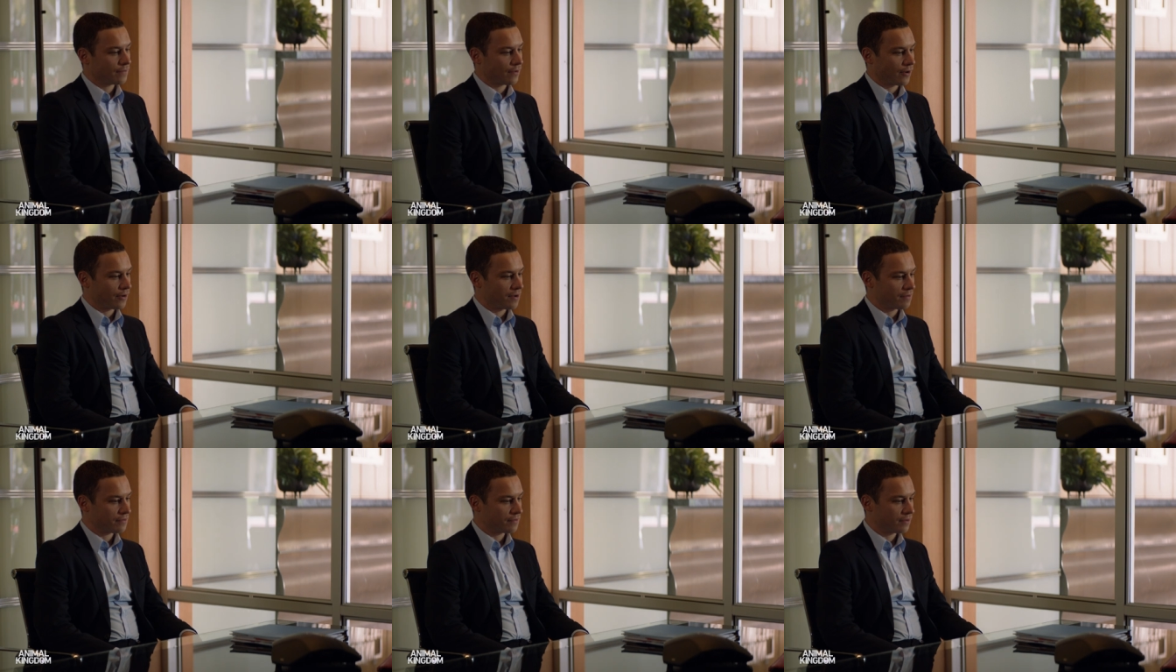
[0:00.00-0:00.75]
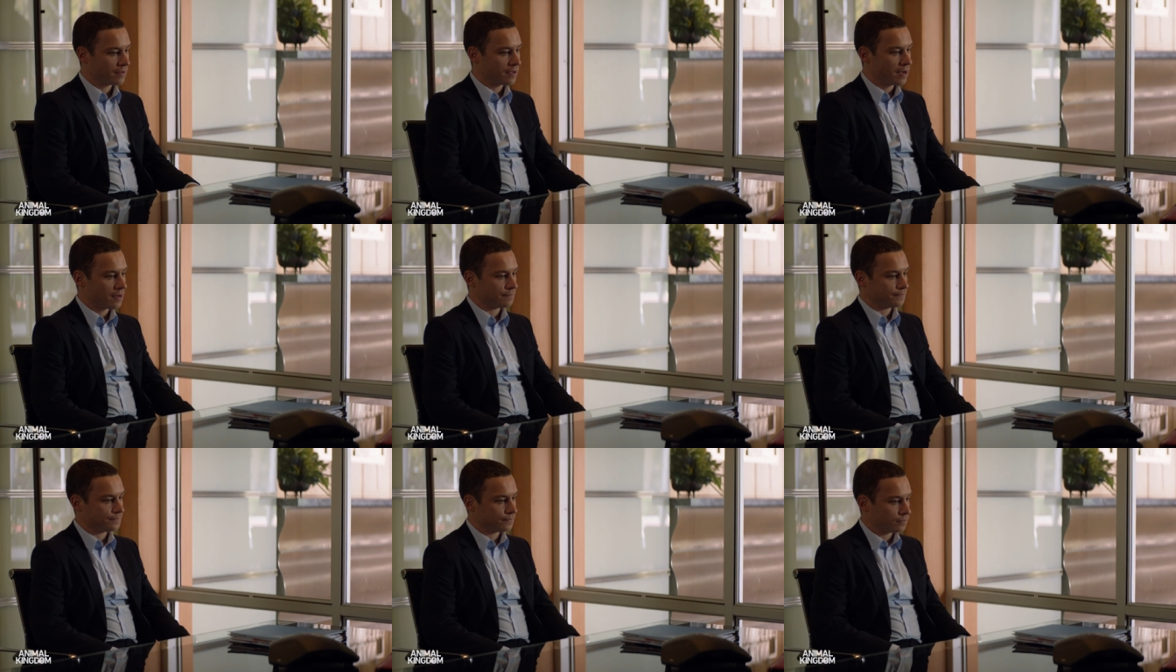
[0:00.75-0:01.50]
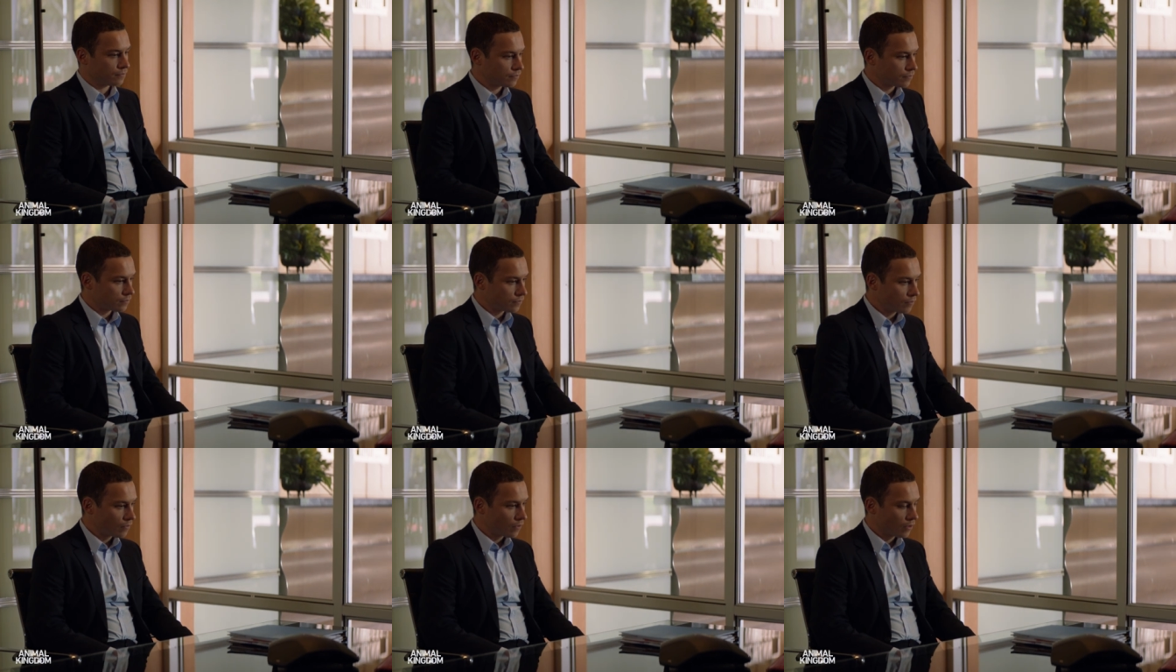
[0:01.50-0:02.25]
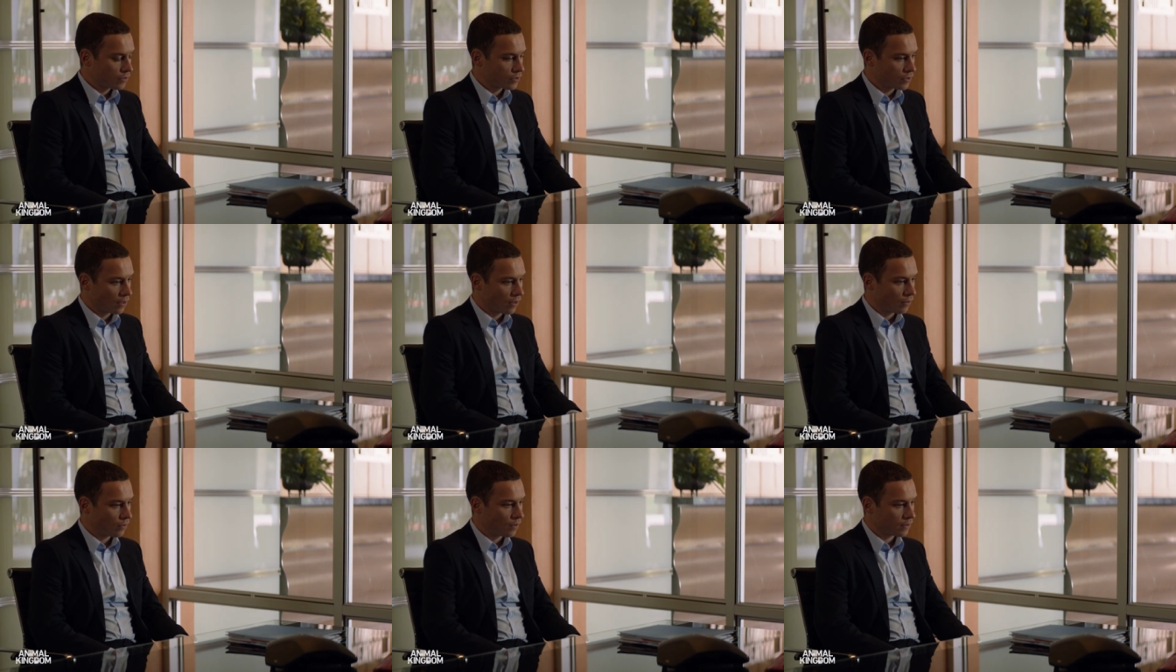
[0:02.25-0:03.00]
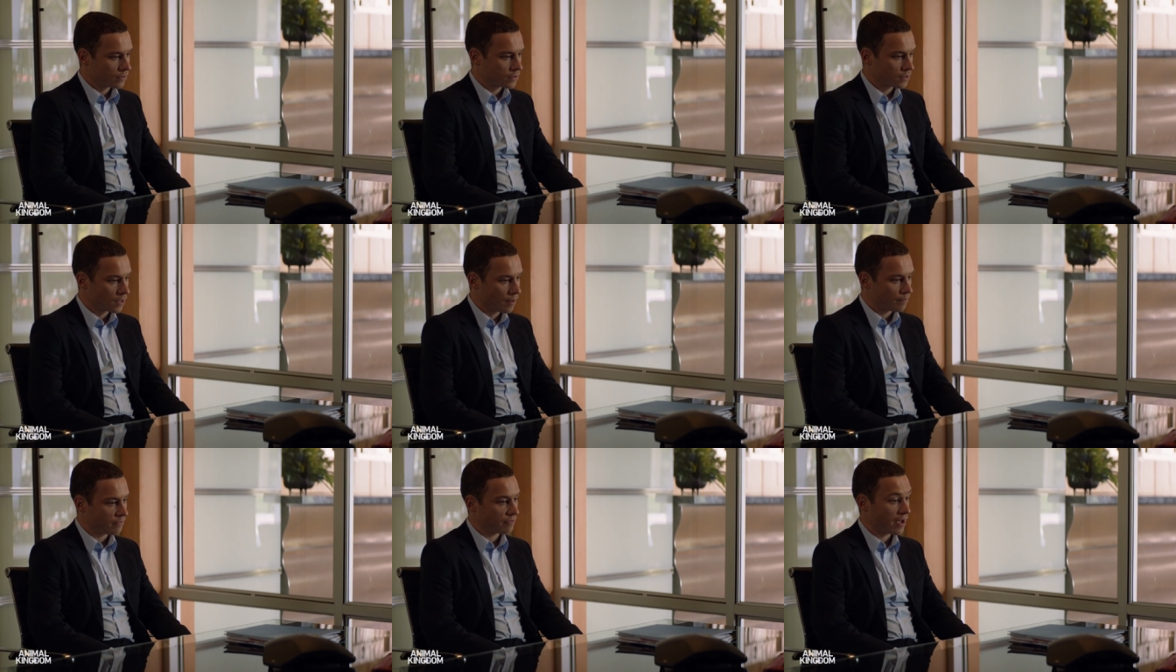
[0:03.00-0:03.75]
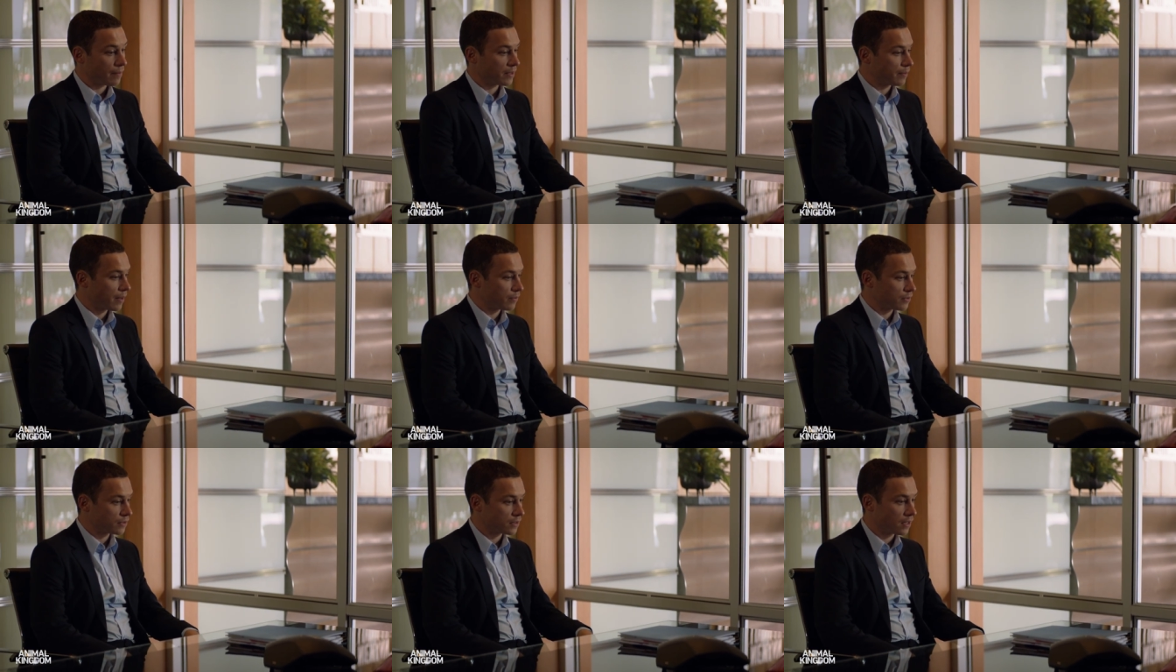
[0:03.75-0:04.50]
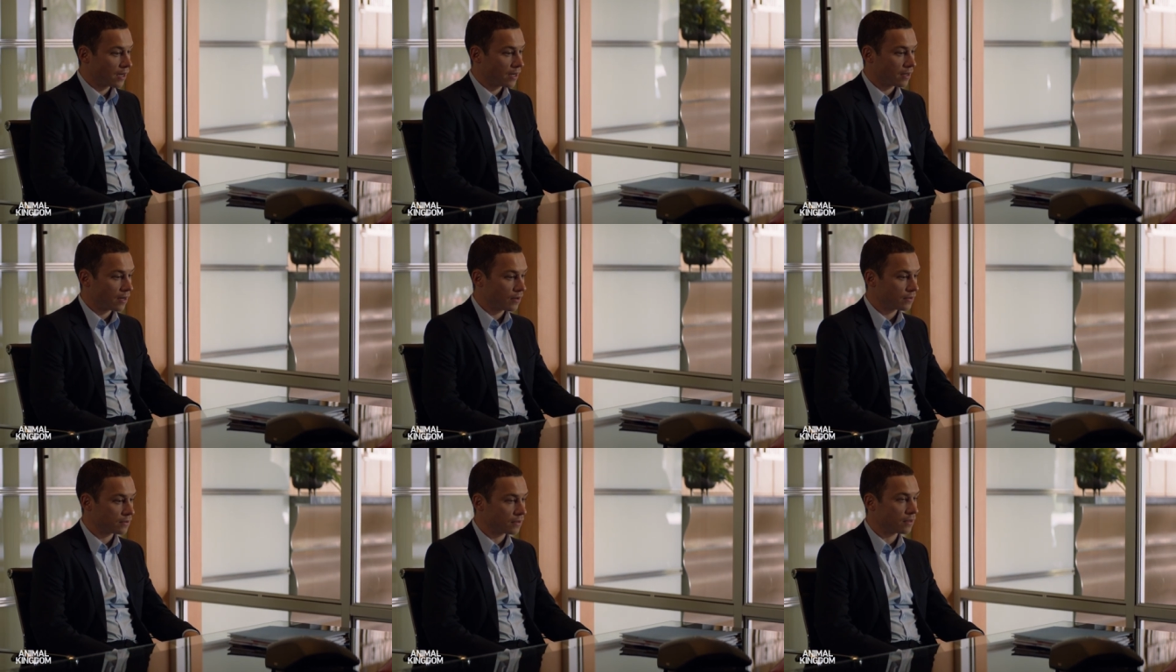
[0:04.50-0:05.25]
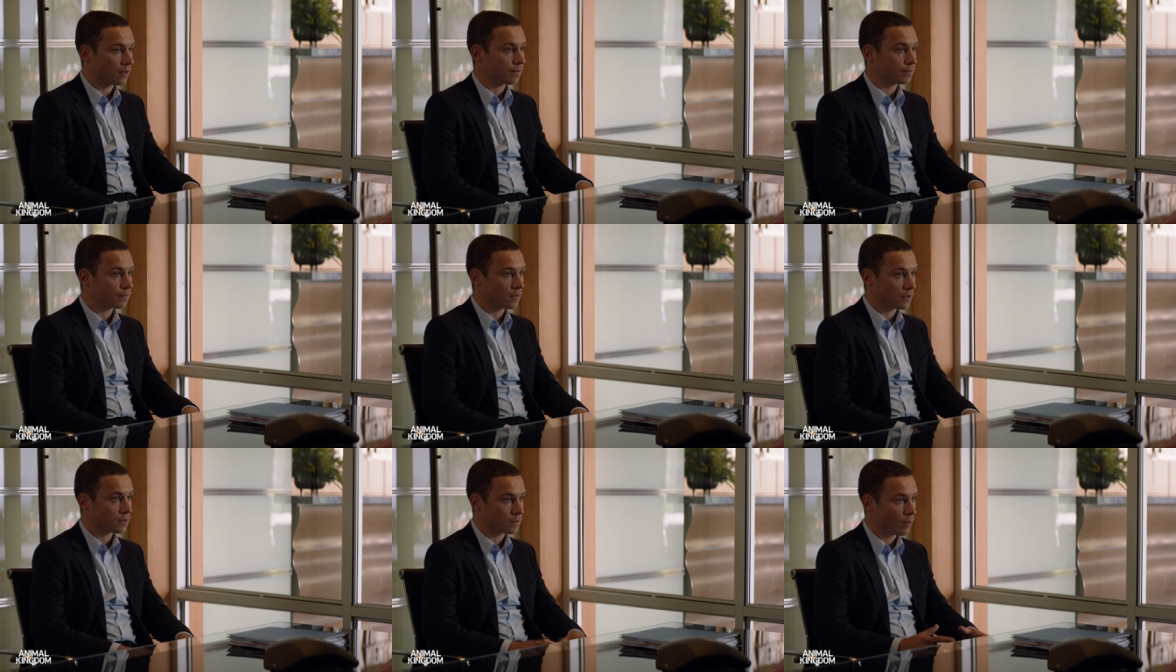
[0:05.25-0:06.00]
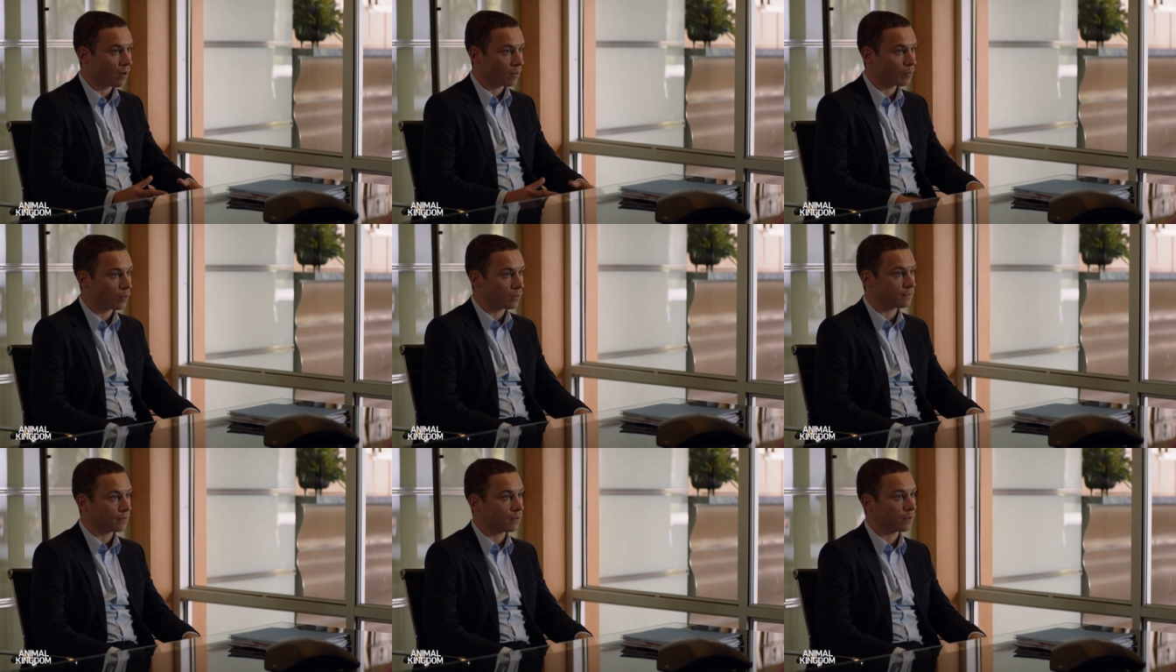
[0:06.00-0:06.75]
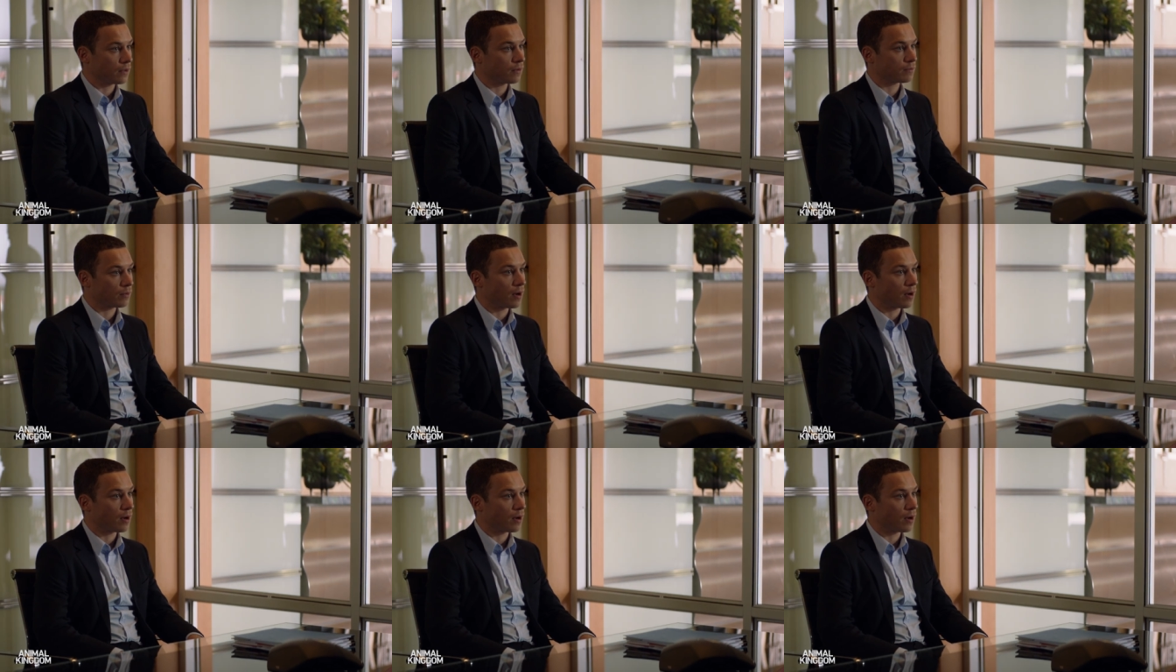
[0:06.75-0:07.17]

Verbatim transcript: Fair enough. Um, so, some family members and I inherited a small portfolio of